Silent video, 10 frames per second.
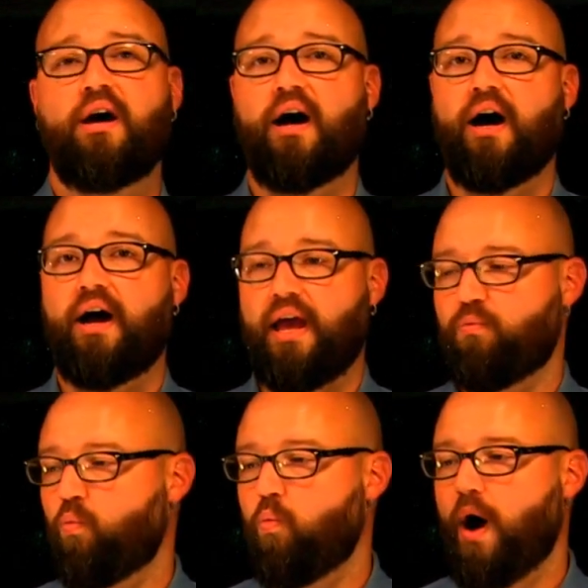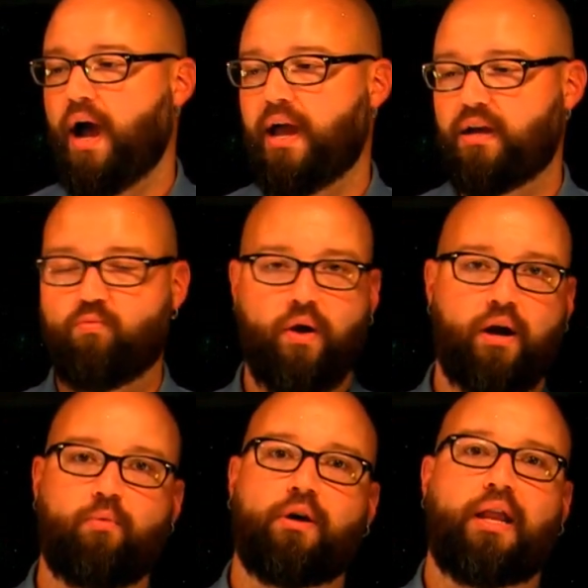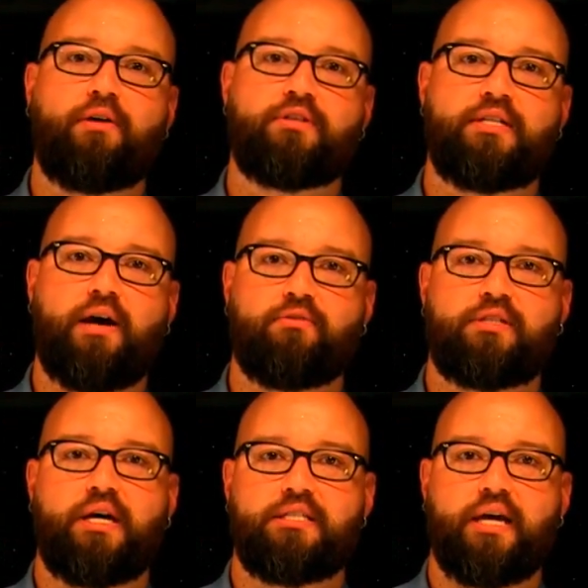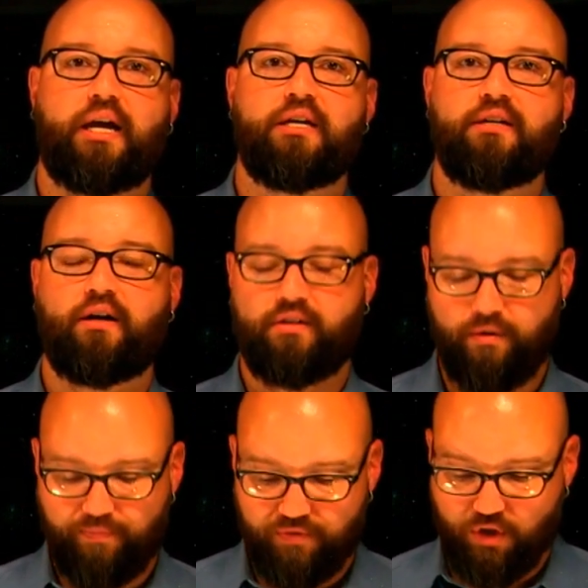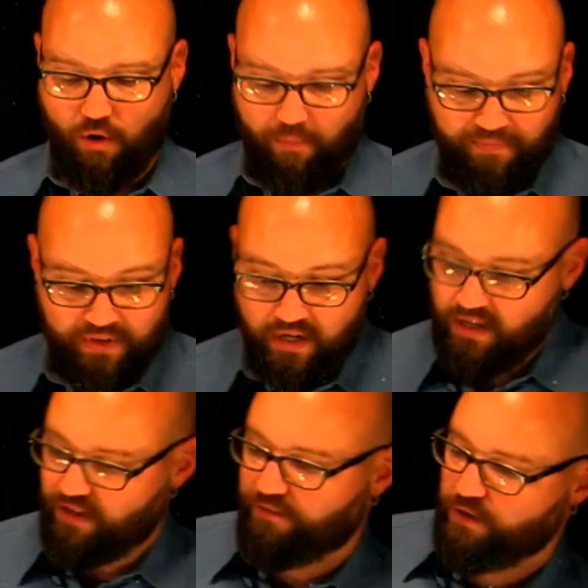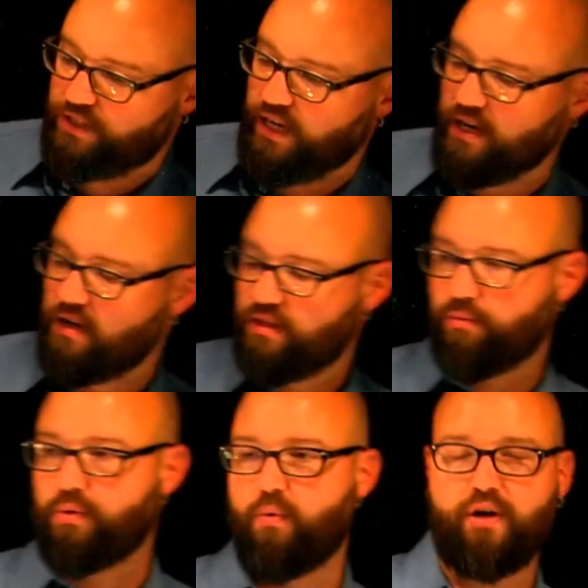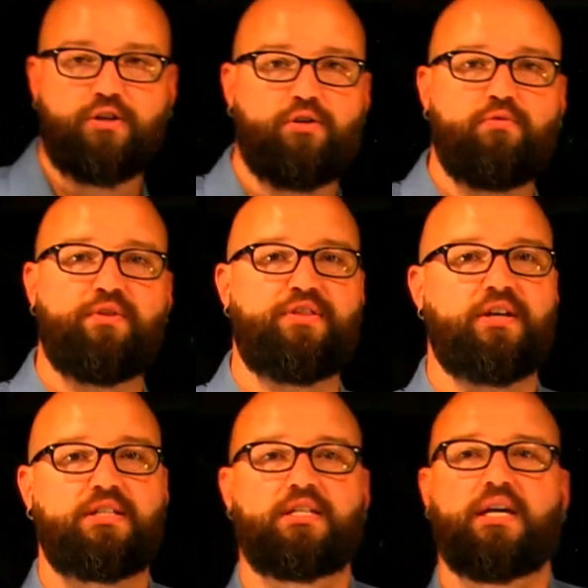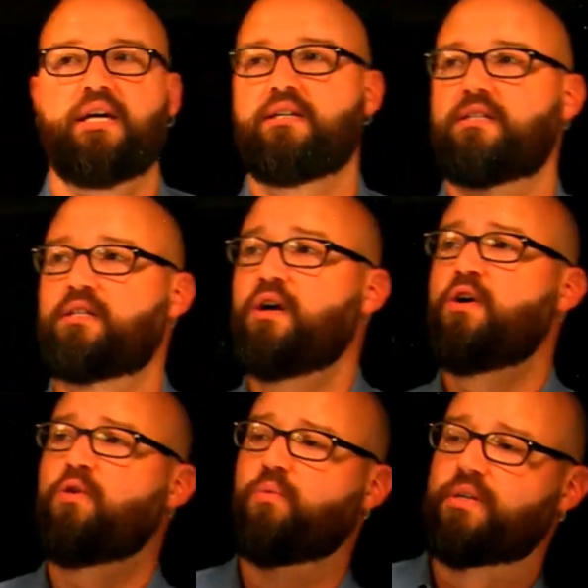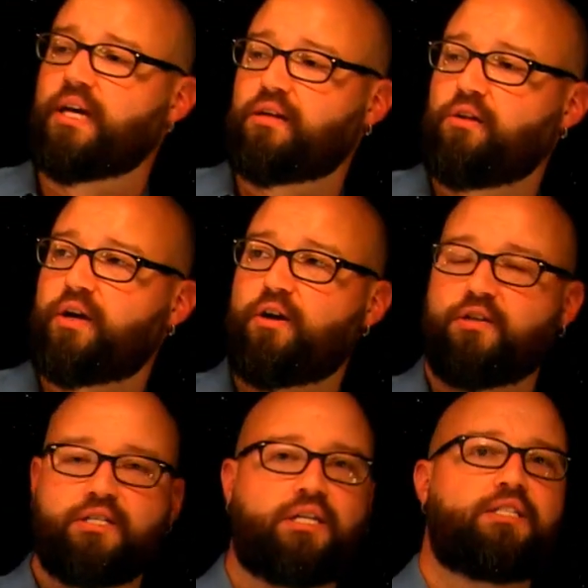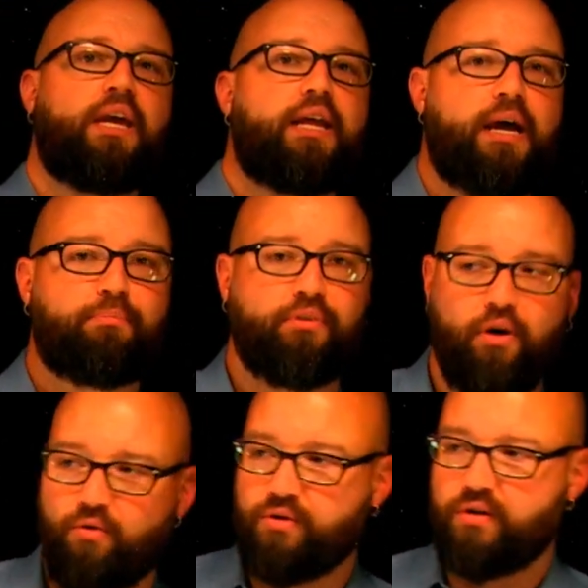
uh, and why and where we're allowed to downsize that conductor. So the first thing that we want to do with this is we take a look at our 68 amp load.